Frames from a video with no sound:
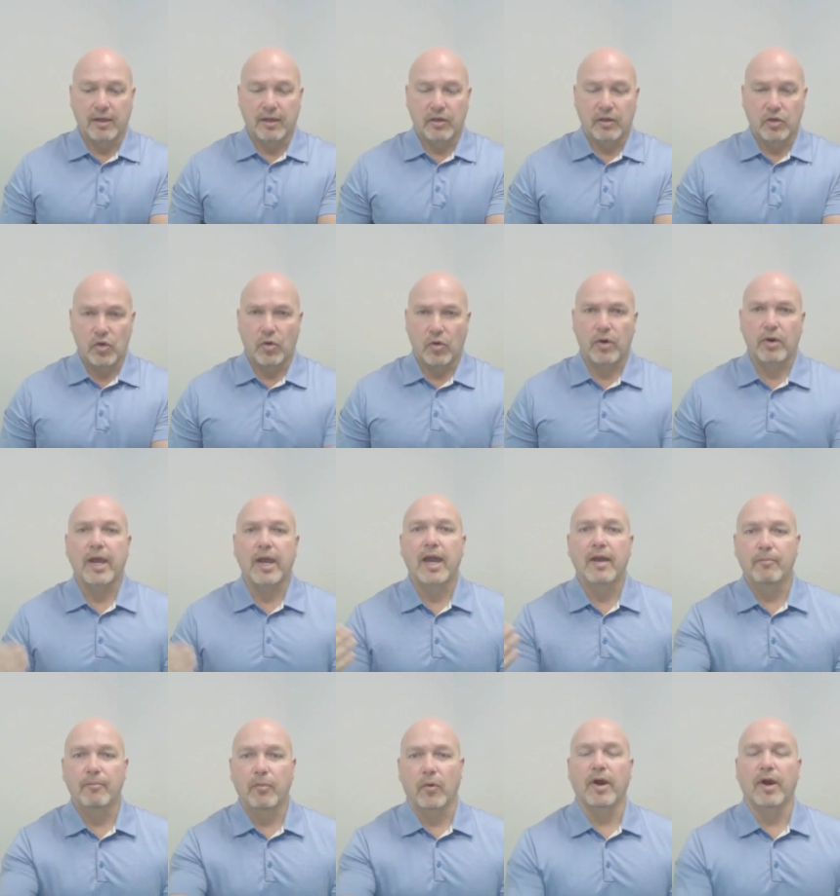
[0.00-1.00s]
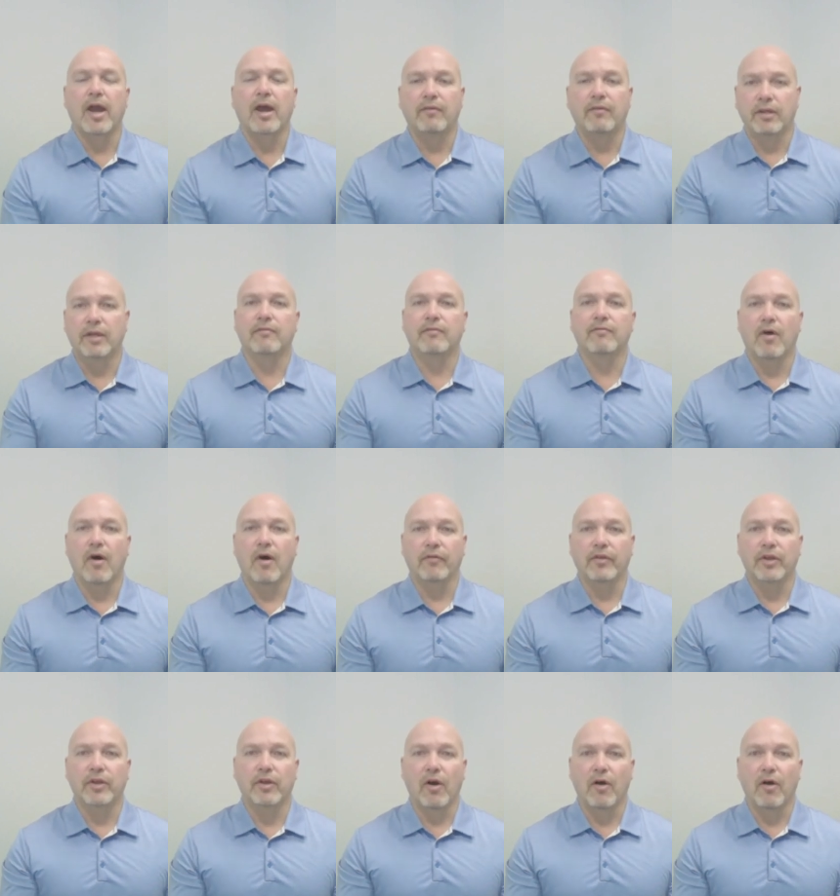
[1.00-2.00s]
you're more heavily
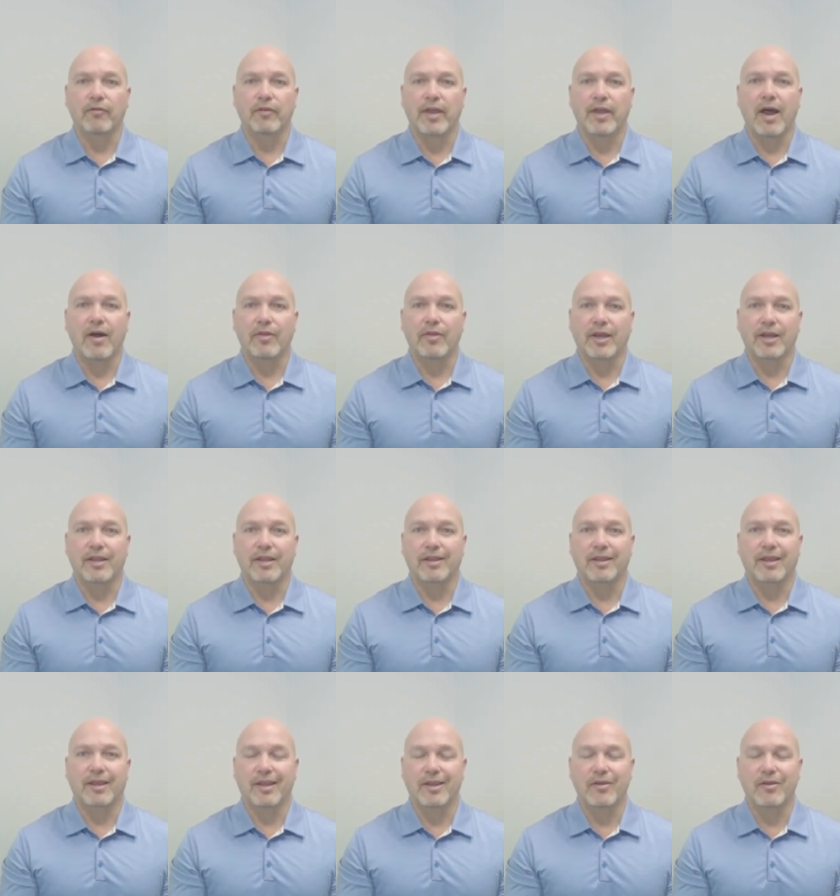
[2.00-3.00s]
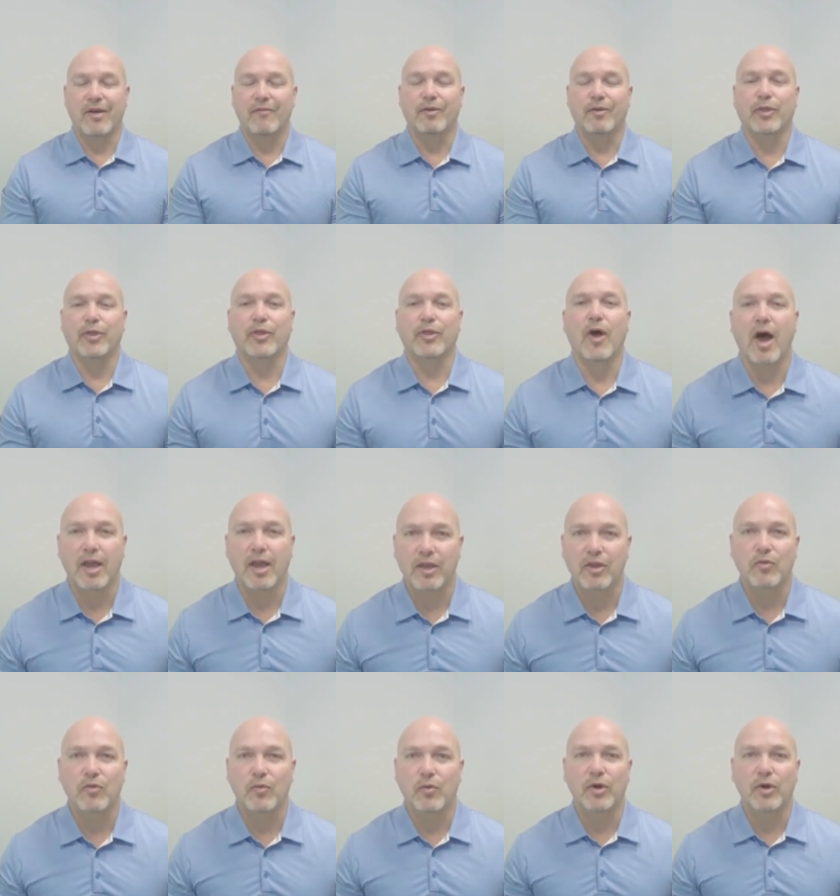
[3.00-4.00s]
involved in golf now than you ever thought
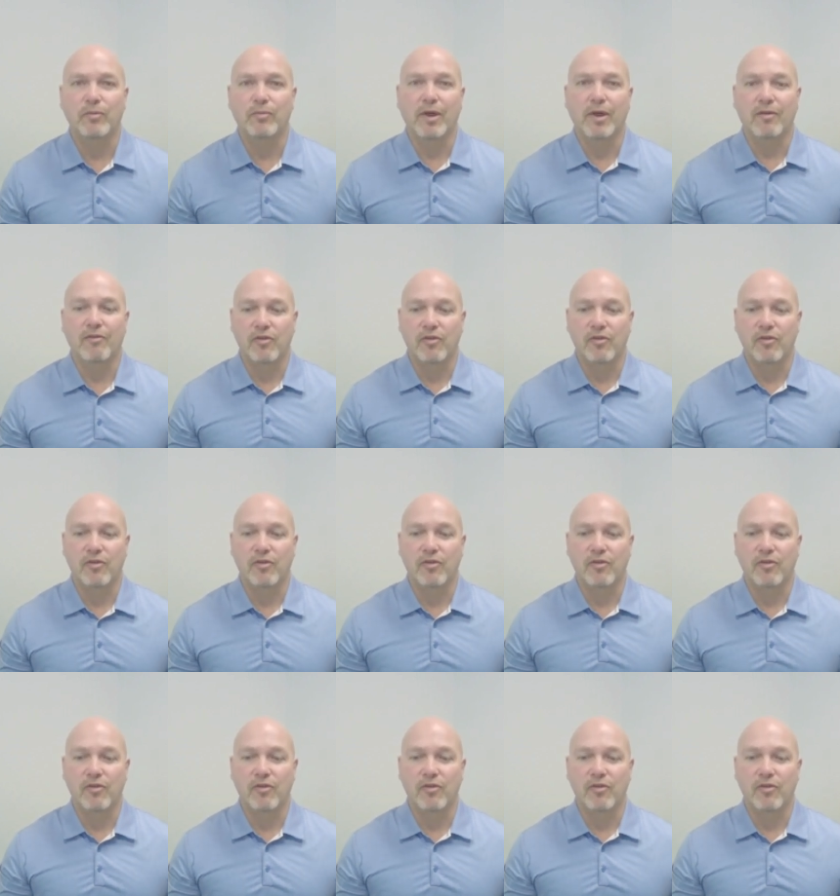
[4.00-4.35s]
you would be.